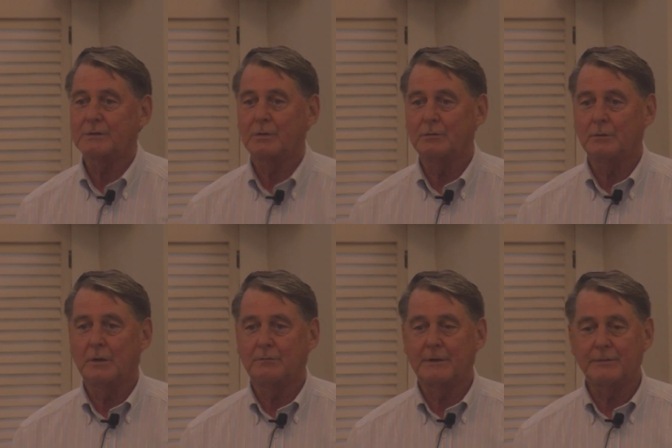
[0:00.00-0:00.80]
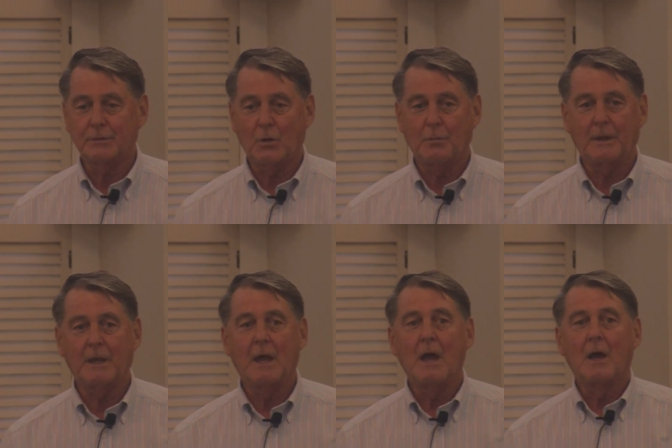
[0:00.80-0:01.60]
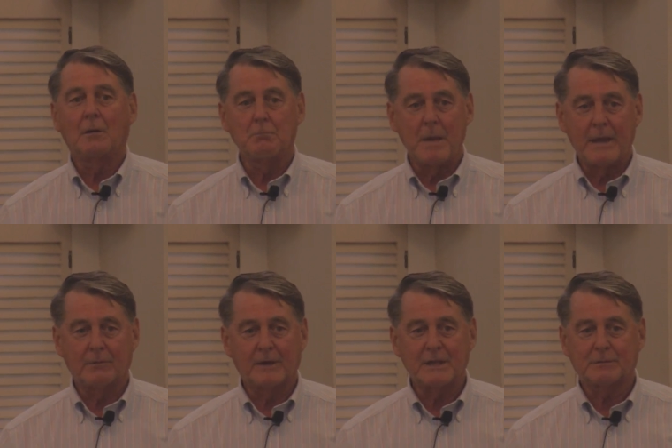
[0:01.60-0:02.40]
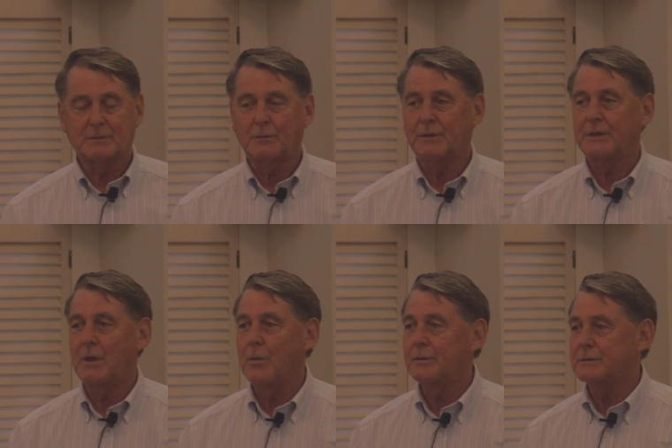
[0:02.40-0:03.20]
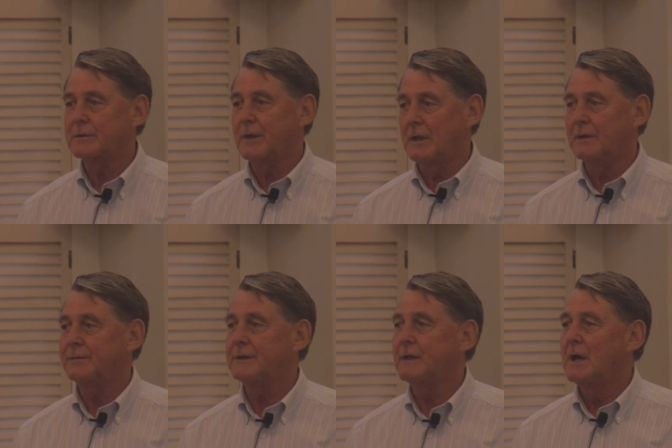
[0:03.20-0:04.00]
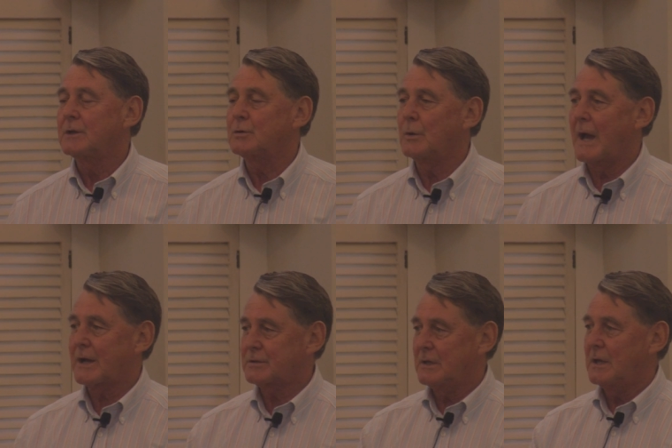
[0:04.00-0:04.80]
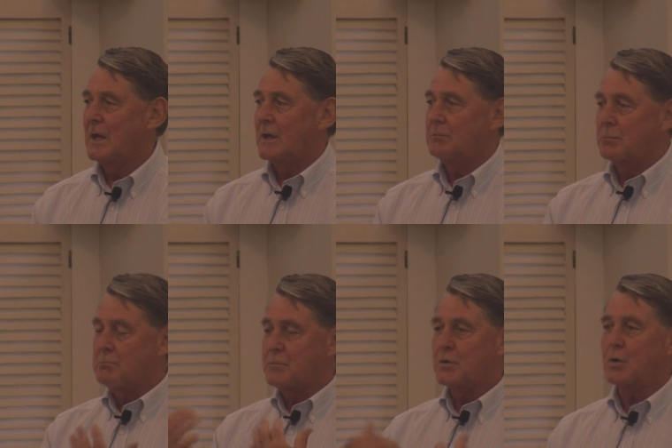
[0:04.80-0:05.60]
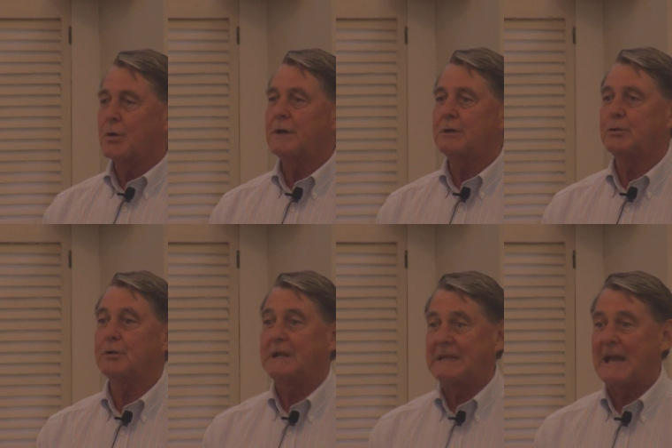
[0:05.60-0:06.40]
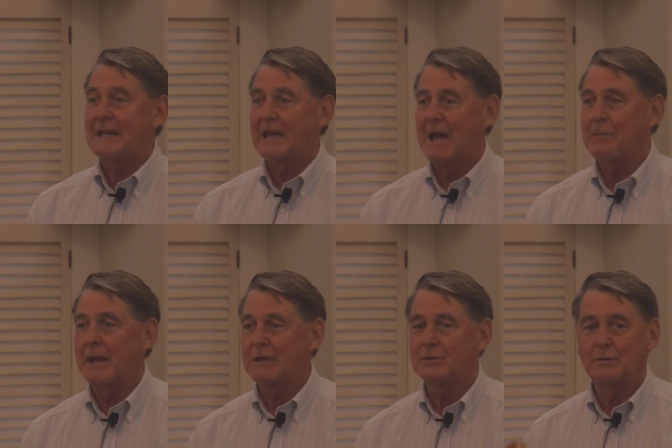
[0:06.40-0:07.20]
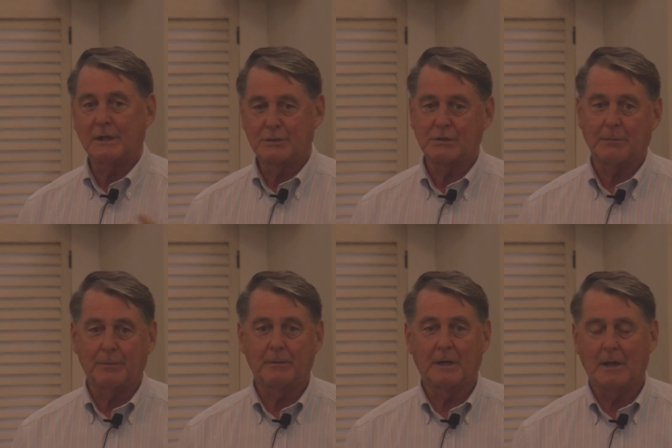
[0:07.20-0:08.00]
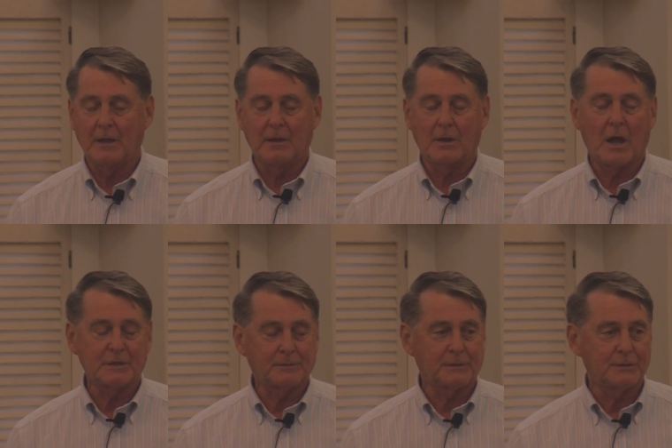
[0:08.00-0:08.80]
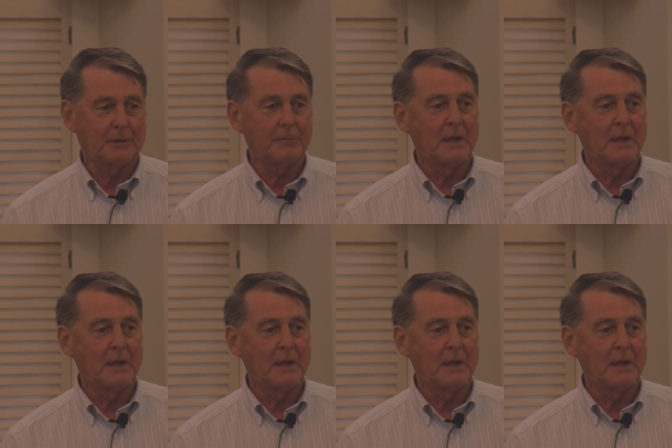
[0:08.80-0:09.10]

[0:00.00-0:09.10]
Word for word: So uh, Reverend Tobey made arrangements with the owners of the Clifford to actually turn it during the daytime into a ship, a, a hospital ship